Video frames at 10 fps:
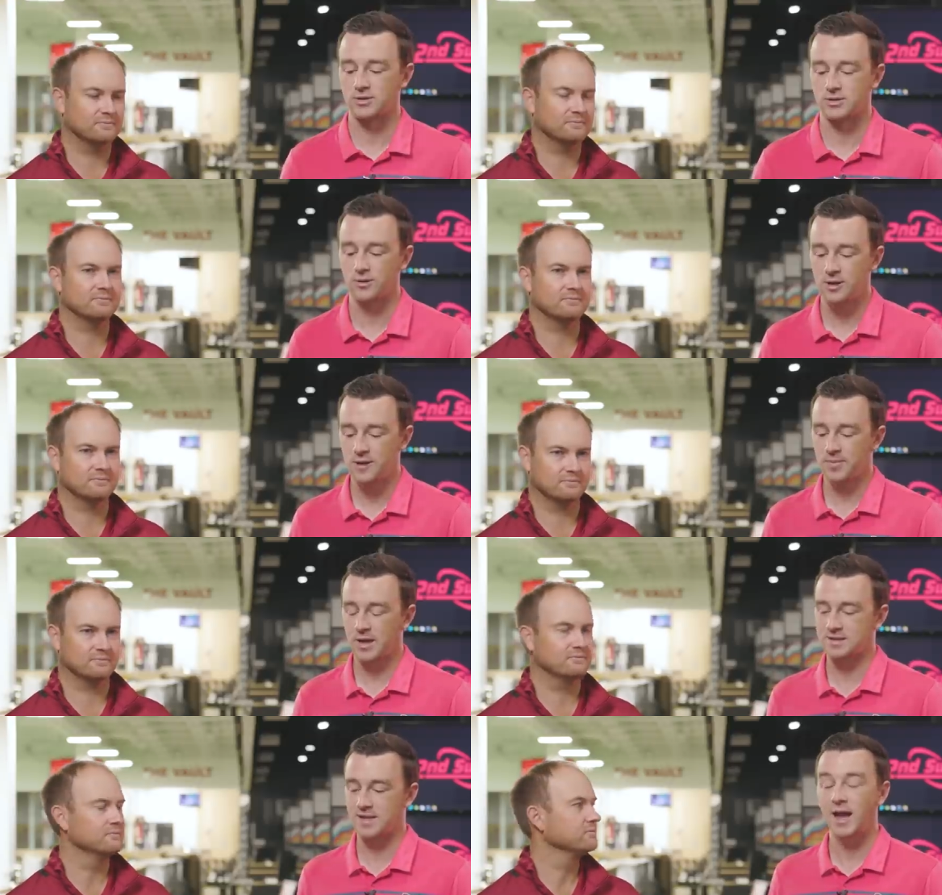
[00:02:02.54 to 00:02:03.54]
Speaker 1: So
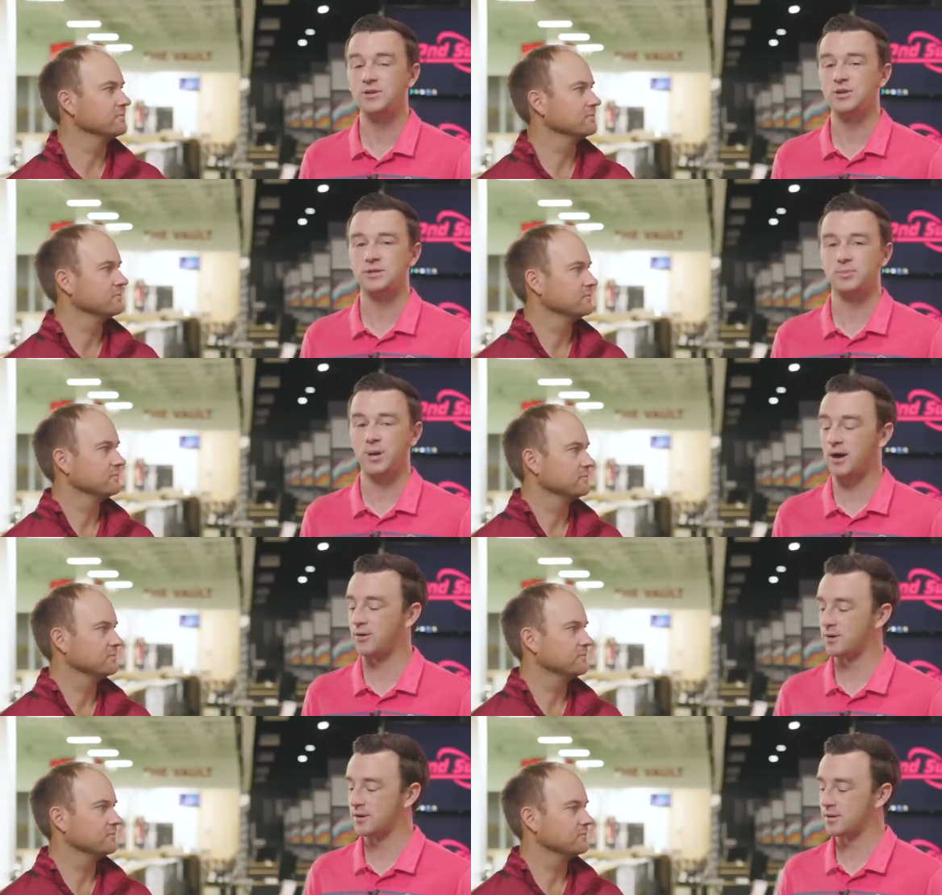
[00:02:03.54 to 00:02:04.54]
it's not just
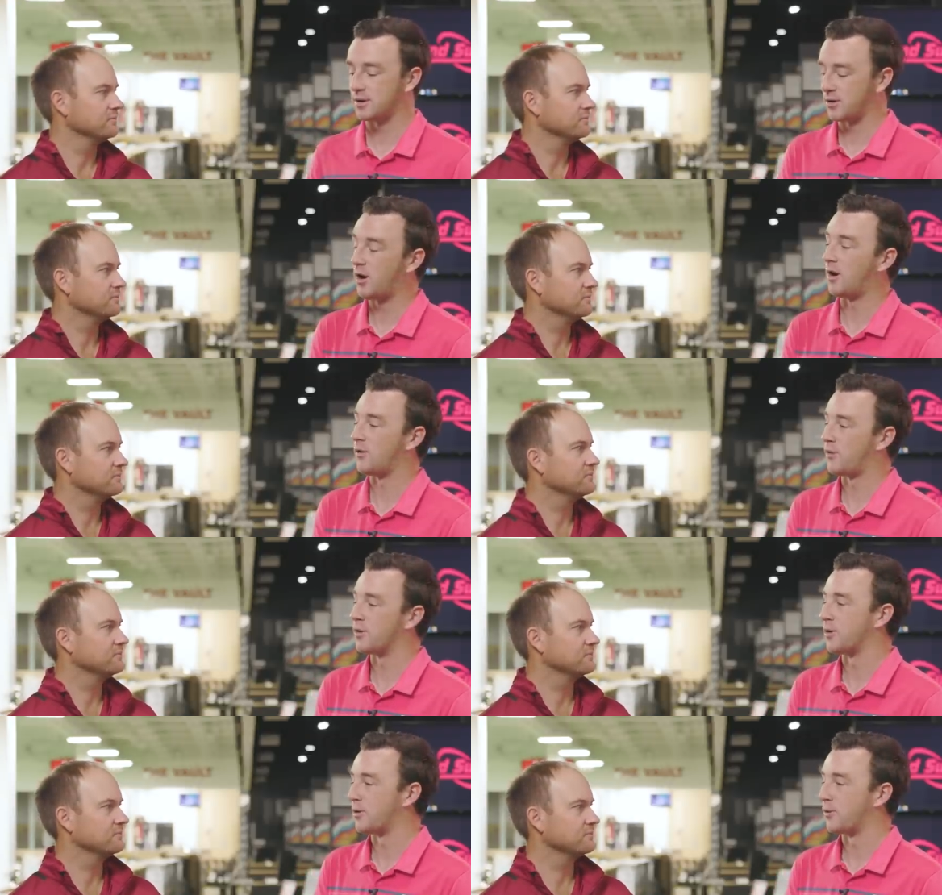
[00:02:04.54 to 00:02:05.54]
about golf,
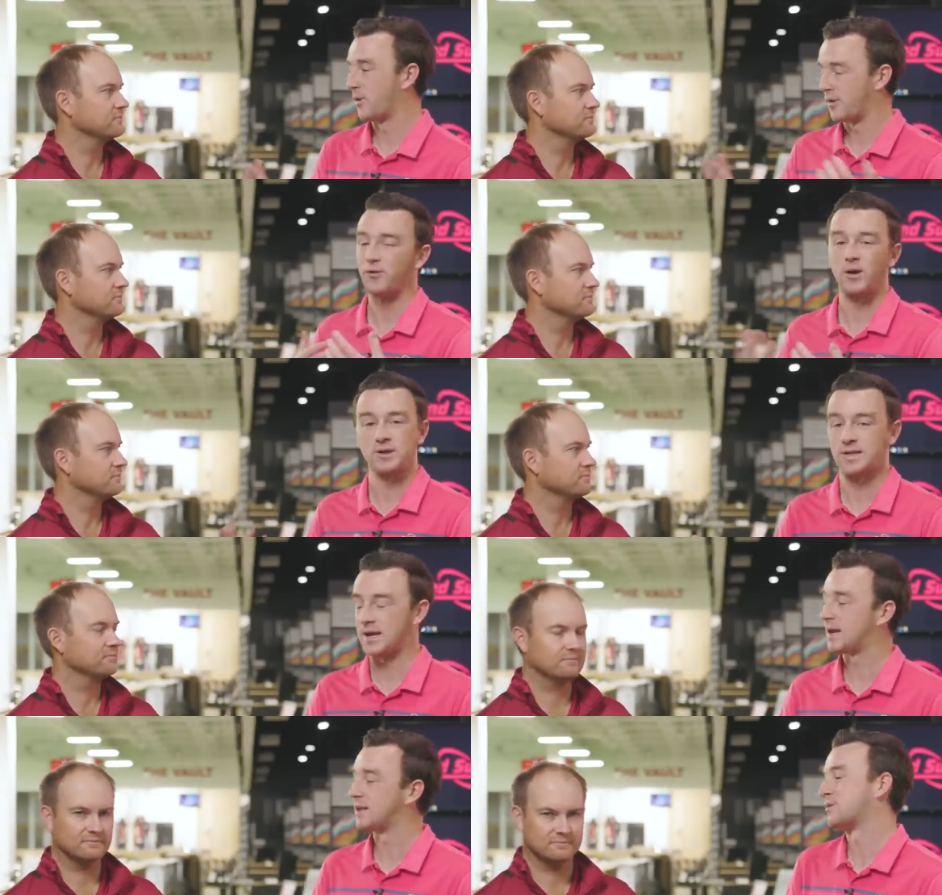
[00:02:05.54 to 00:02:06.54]
although for our
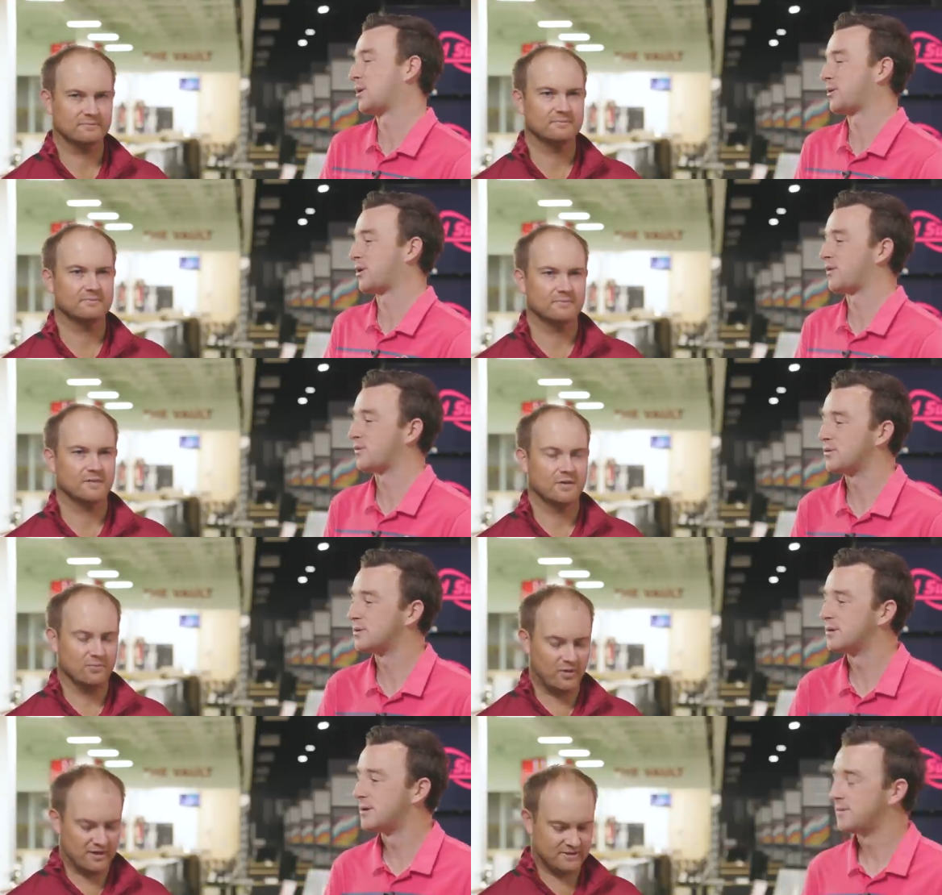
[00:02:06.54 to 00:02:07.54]
sake, it is about golf.
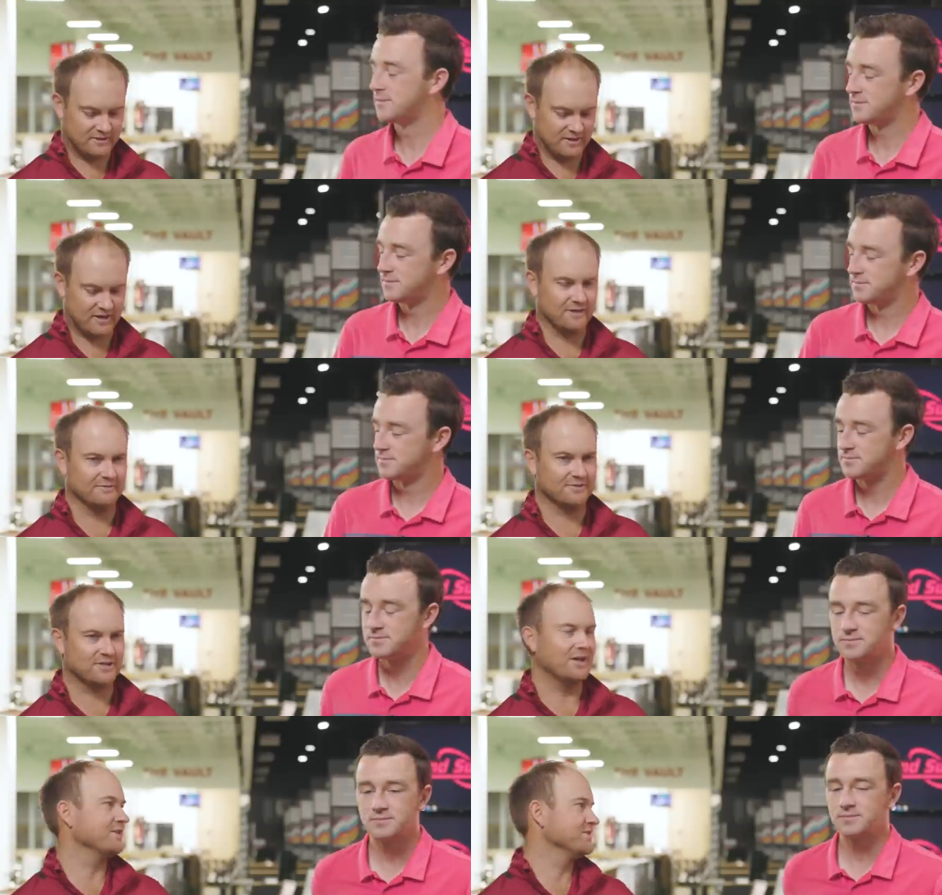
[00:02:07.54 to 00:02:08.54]
Speaker 2: Right. Yeah, and
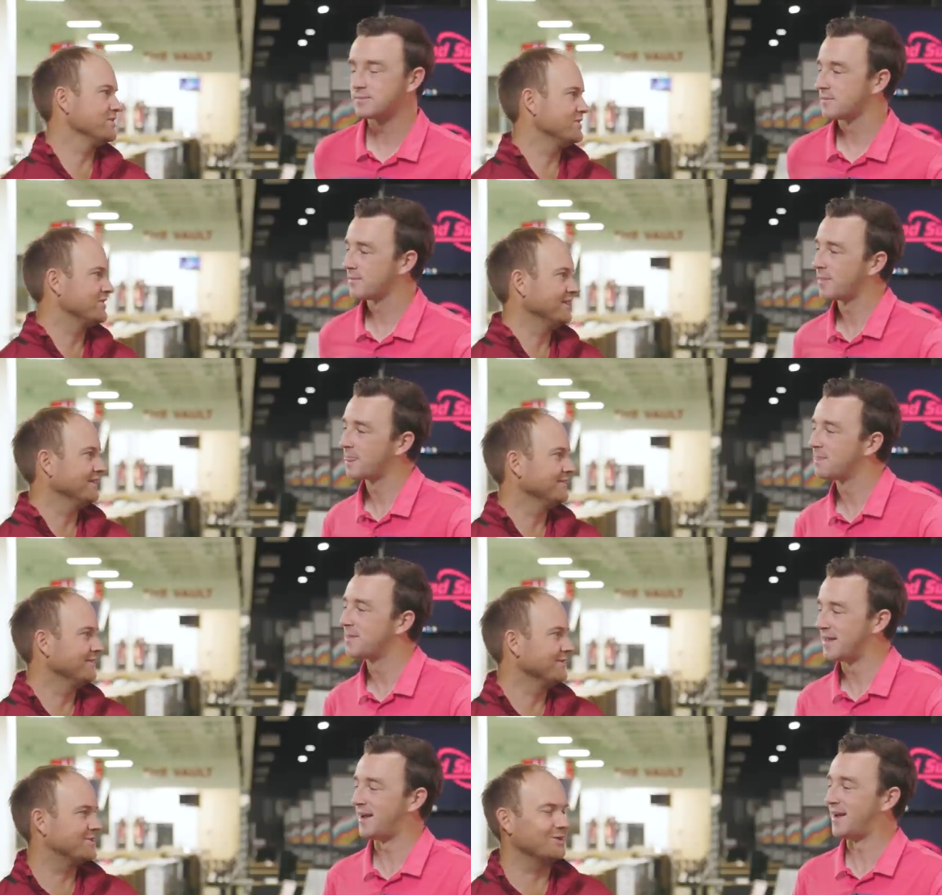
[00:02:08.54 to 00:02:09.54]
soccer is interesting.
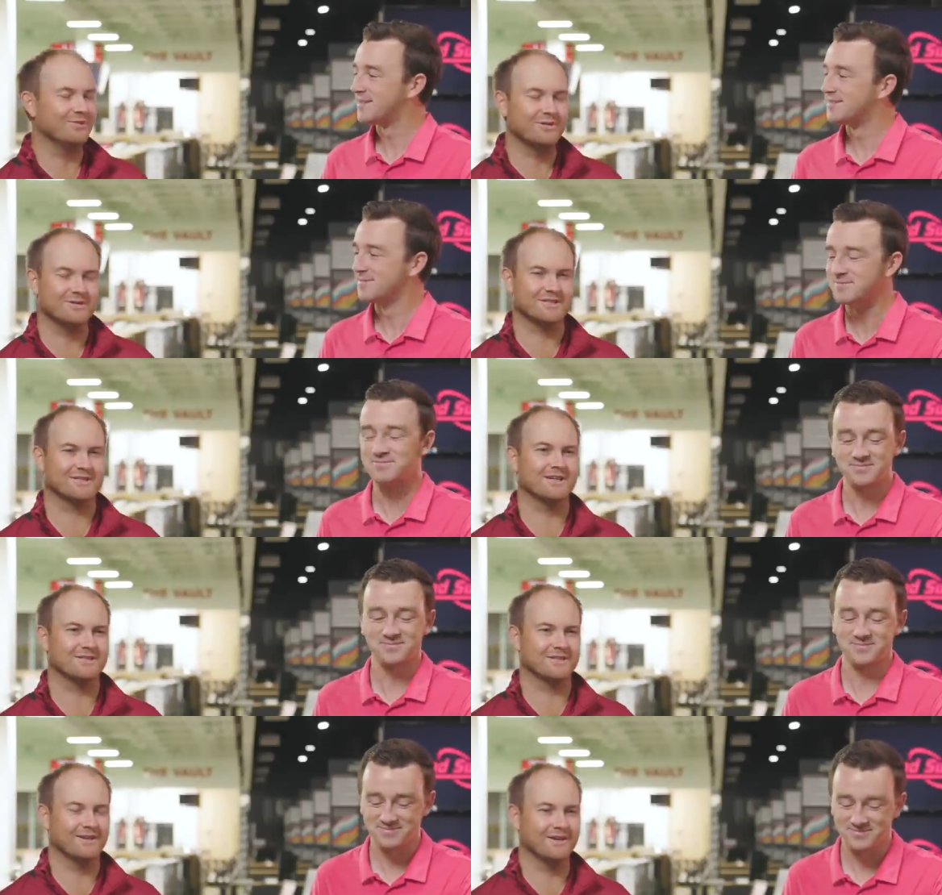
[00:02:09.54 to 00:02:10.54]
We were, yeah. we were
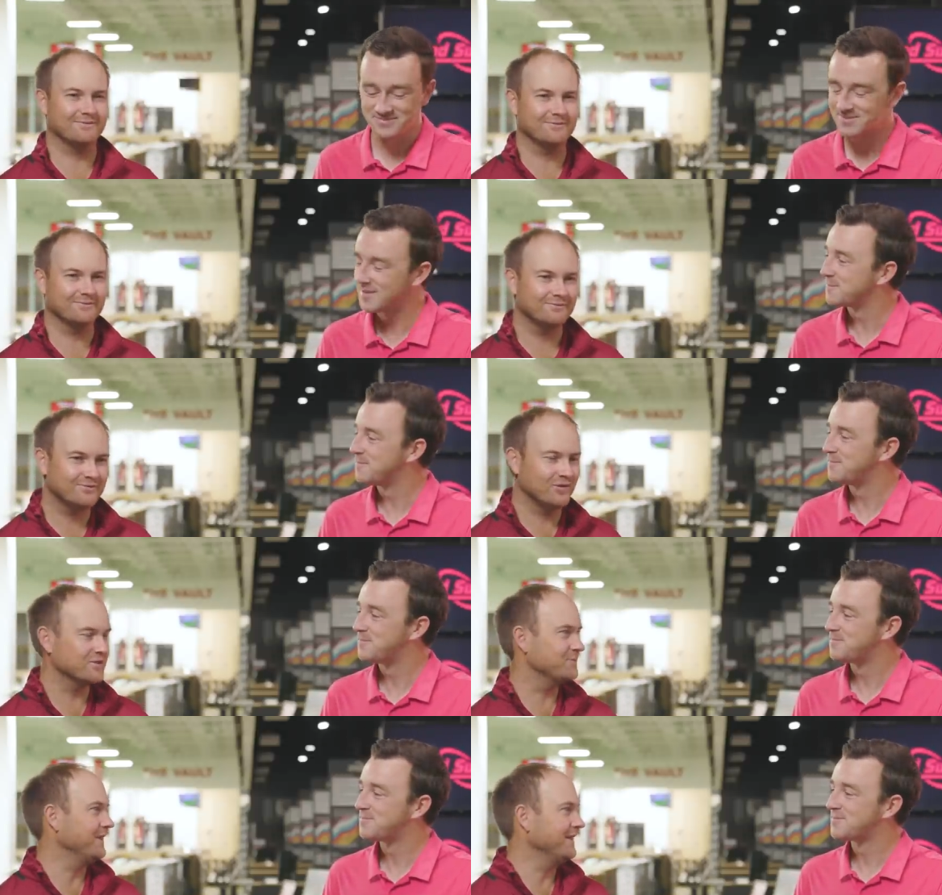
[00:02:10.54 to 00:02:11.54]
discussing like
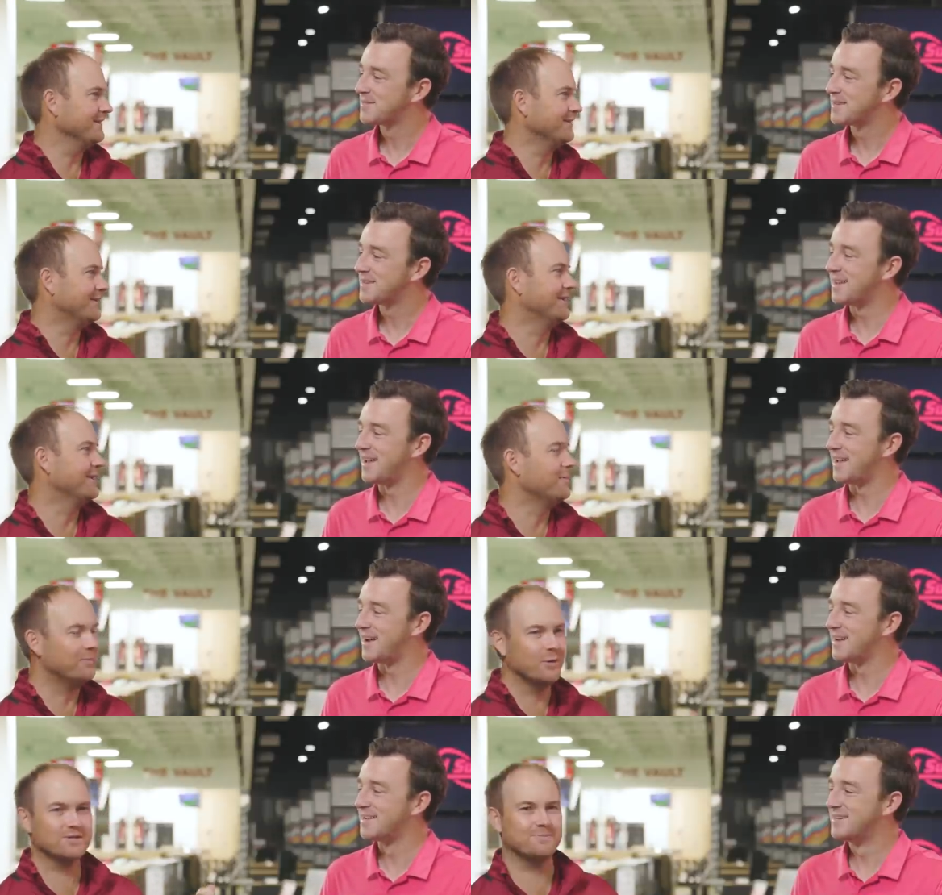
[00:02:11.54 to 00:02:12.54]
foot speed or yeah,
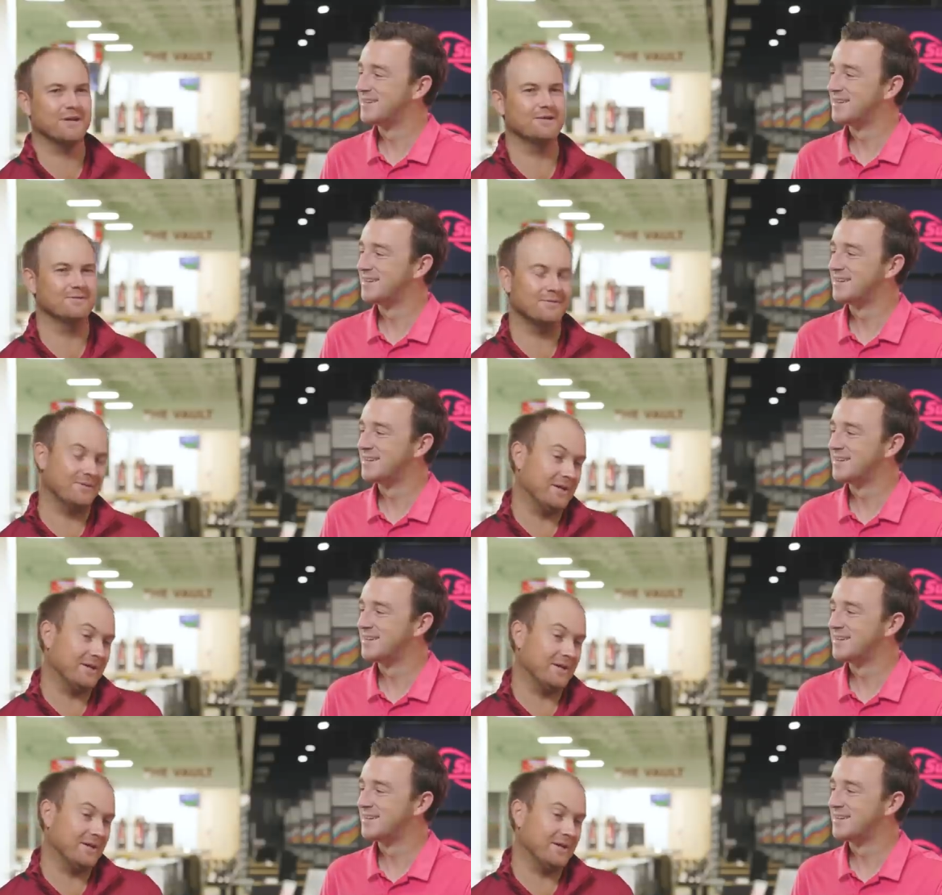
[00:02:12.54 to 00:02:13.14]
yeah. ball speed. I